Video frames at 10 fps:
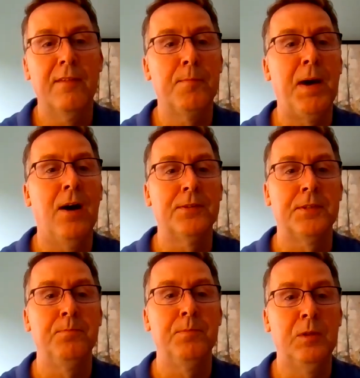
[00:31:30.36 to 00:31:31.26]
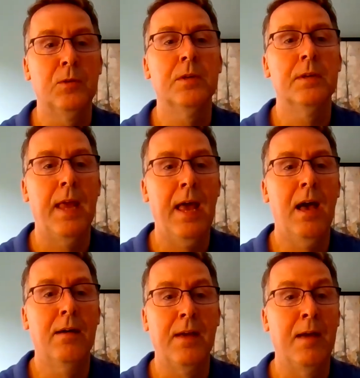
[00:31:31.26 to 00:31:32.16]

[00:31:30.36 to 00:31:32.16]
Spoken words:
to have a policy. You could have,